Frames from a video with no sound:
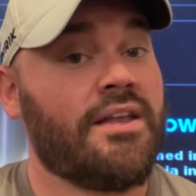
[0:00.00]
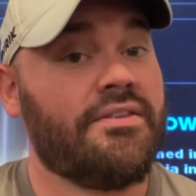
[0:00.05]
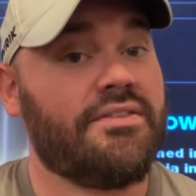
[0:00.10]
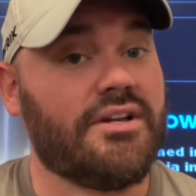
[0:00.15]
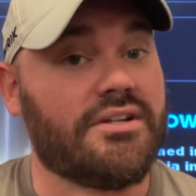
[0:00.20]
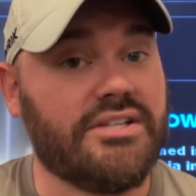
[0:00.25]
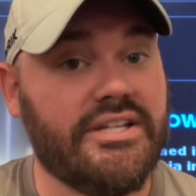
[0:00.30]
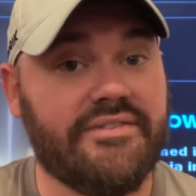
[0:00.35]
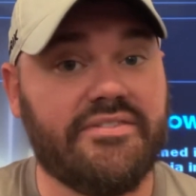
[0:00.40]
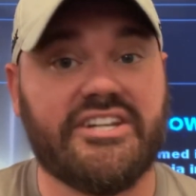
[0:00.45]
The
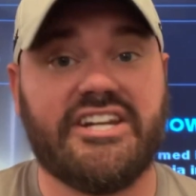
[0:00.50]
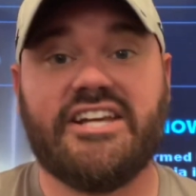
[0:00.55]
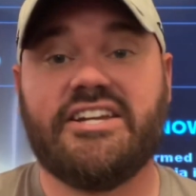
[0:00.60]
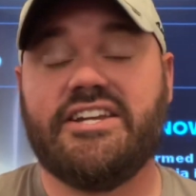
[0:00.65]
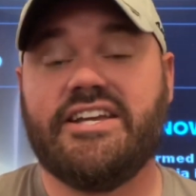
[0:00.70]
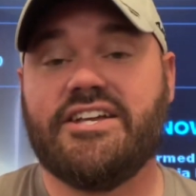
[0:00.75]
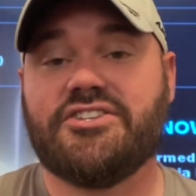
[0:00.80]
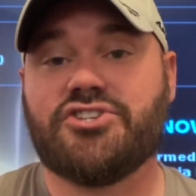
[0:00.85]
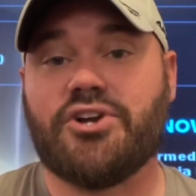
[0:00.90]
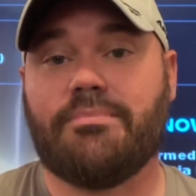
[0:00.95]
Cleveland
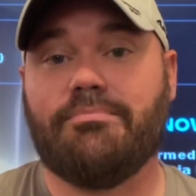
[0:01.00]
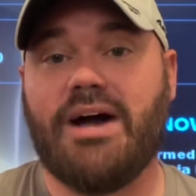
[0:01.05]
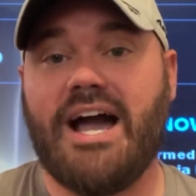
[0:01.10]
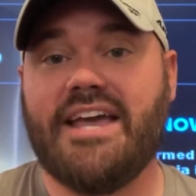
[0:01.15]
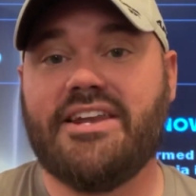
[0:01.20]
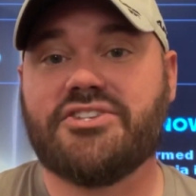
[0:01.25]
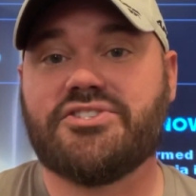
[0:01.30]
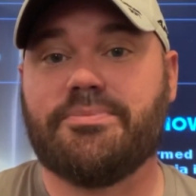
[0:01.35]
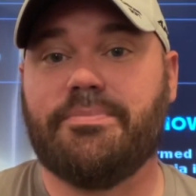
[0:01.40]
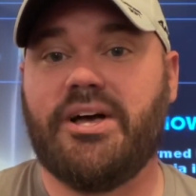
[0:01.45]
Indians are
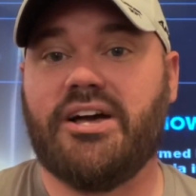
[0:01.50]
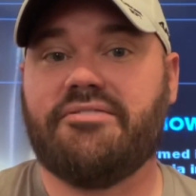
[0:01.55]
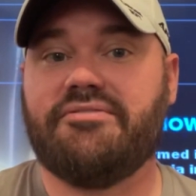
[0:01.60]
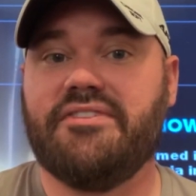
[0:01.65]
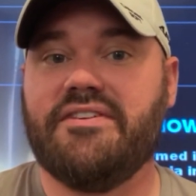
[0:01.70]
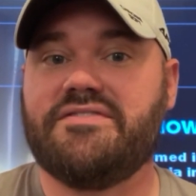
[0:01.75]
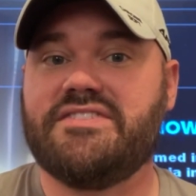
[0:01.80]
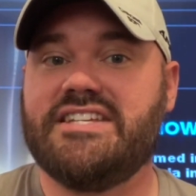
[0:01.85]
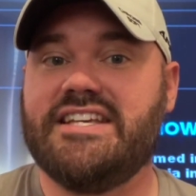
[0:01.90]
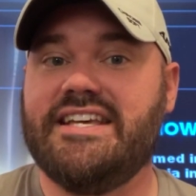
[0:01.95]
minus a buck
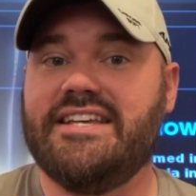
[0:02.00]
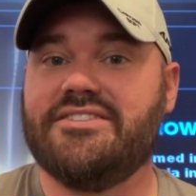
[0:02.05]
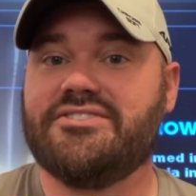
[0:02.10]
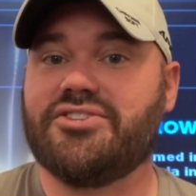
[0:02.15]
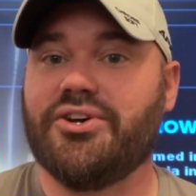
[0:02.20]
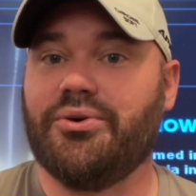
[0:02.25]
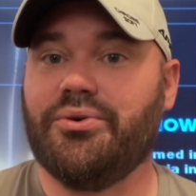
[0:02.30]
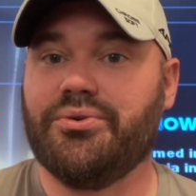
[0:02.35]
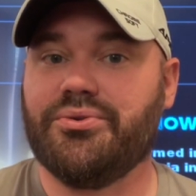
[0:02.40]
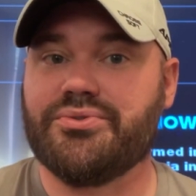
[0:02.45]
15,
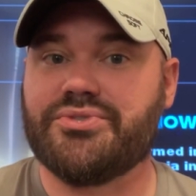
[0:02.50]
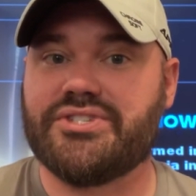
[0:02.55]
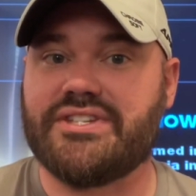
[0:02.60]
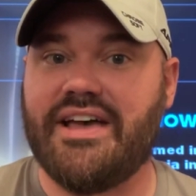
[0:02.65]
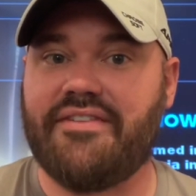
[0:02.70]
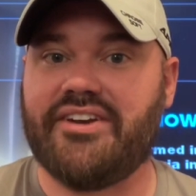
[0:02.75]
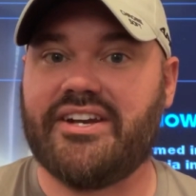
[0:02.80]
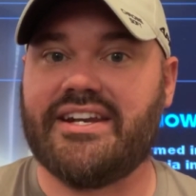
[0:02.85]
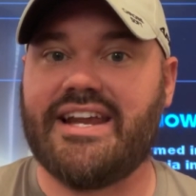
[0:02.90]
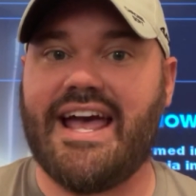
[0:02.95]
total
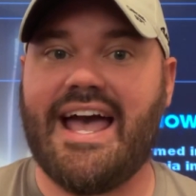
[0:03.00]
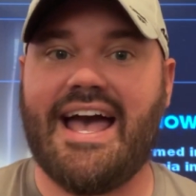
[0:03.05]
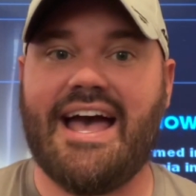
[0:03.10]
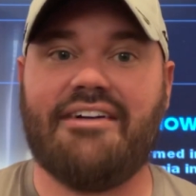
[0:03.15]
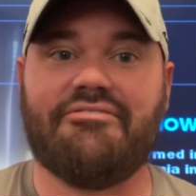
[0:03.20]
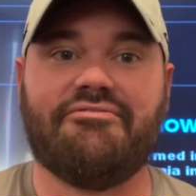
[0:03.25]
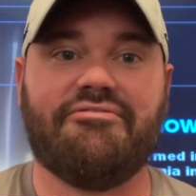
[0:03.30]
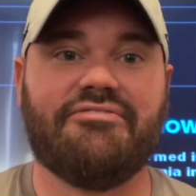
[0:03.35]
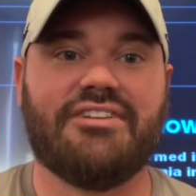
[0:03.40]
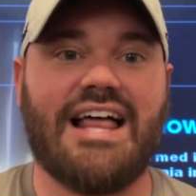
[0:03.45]
seven and a
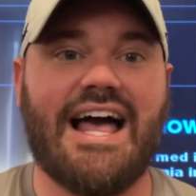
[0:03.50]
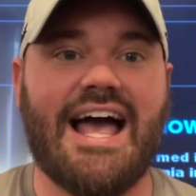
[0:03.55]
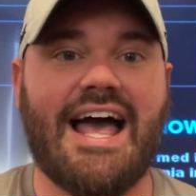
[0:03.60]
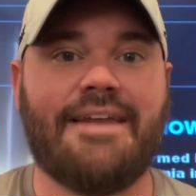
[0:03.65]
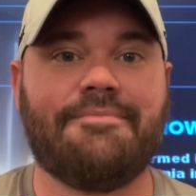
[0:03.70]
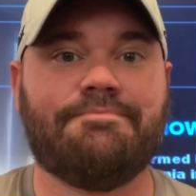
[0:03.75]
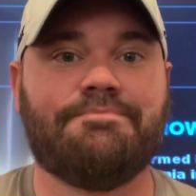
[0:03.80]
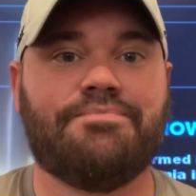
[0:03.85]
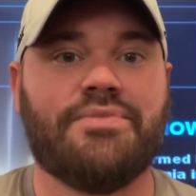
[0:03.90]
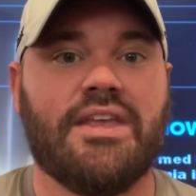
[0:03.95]
half
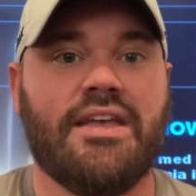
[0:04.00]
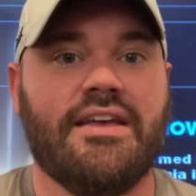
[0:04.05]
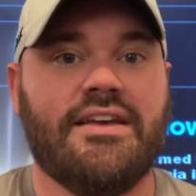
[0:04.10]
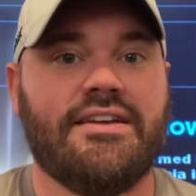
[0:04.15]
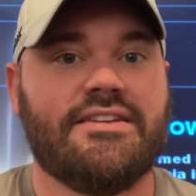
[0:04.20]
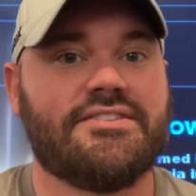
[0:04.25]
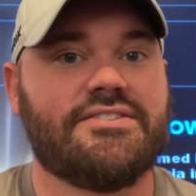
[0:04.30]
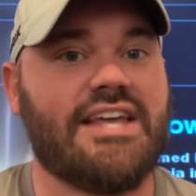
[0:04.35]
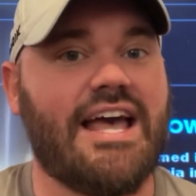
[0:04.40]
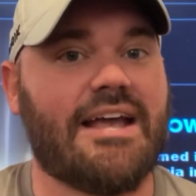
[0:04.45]
flat.
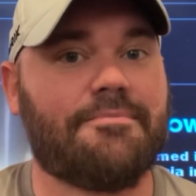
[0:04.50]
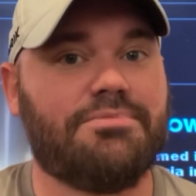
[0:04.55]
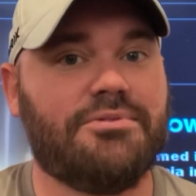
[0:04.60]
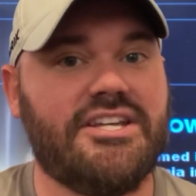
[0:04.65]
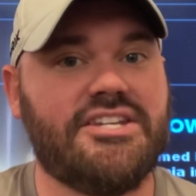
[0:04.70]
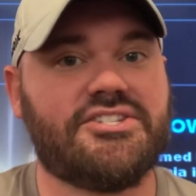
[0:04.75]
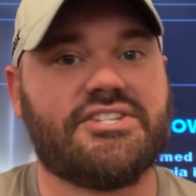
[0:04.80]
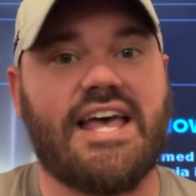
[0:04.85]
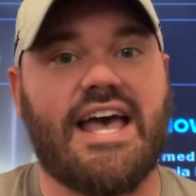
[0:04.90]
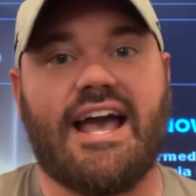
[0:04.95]
Zach
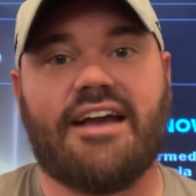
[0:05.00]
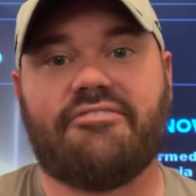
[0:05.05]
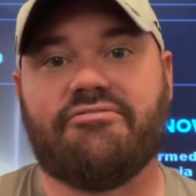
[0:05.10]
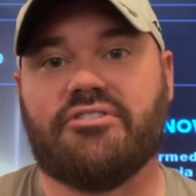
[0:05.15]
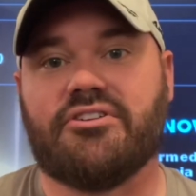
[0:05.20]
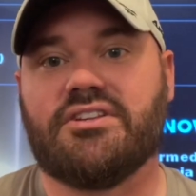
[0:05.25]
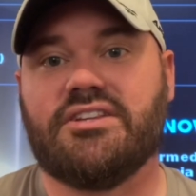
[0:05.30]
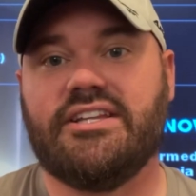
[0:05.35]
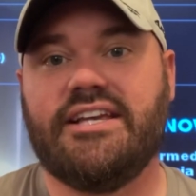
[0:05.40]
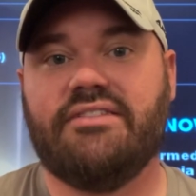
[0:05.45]
Plesac
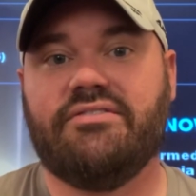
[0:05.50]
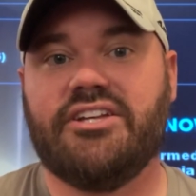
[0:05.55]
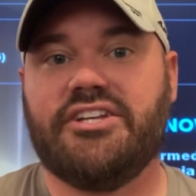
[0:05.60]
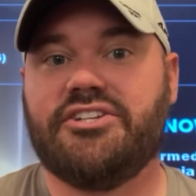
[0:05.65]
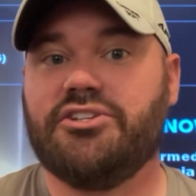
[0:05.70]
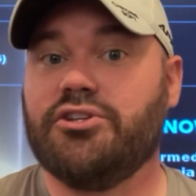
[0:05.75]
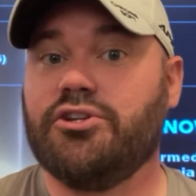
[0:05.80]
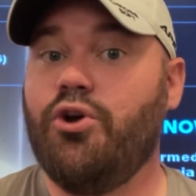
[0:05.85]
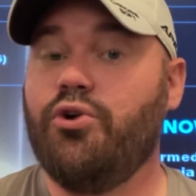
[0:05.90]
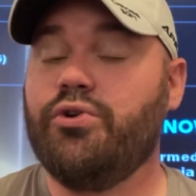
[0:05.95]
for
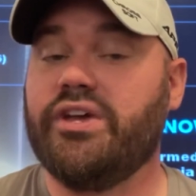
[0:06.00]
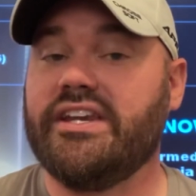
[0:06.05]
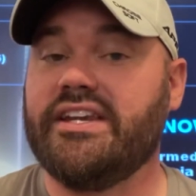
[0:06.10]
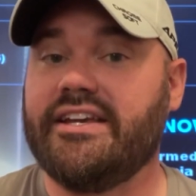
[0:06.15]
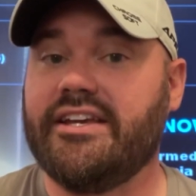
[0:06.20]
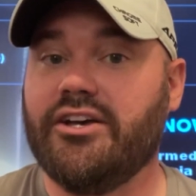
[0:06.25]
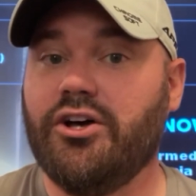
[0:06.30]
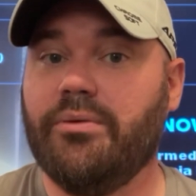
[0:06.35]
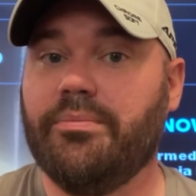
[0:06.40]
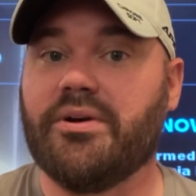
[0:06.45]
Cleveland, Logan
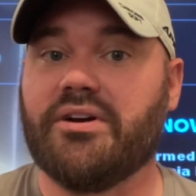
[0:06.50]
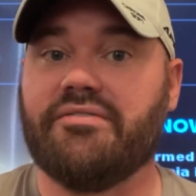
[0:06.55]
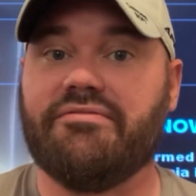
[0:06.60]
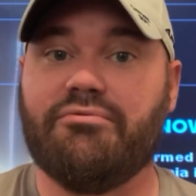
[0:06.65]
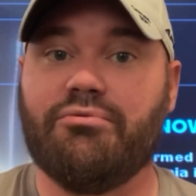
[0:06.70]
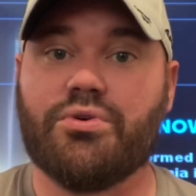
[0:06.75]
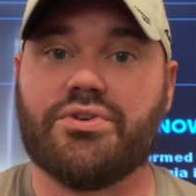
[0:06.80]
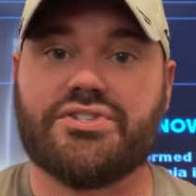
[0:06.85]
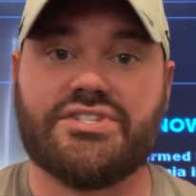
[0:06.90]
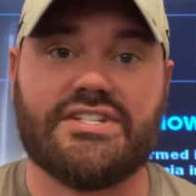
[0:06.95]
Gilbert
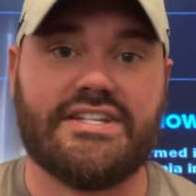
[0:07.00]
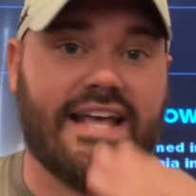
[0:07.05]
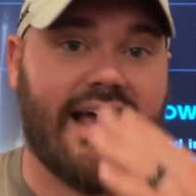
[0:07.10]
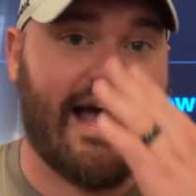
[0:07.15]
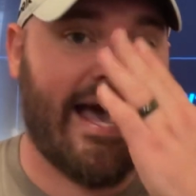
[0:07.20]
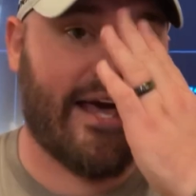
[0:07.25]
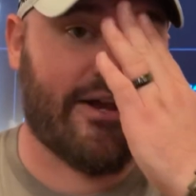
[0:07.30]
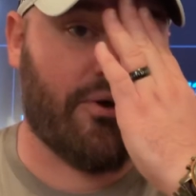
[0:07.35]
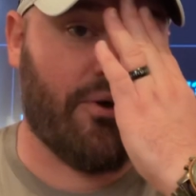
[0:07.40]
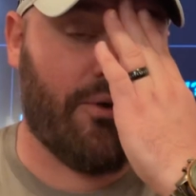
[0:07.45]
for
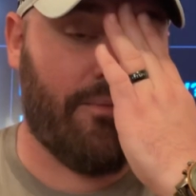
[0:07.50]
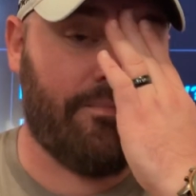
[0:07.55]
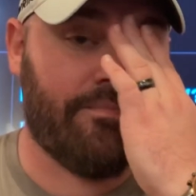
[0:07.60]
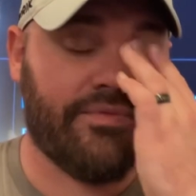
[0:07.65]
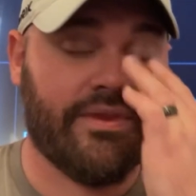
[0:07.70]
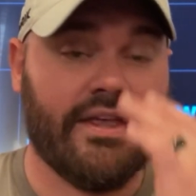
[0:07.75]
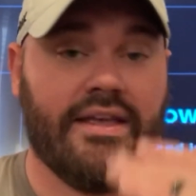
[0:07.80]
Seattle.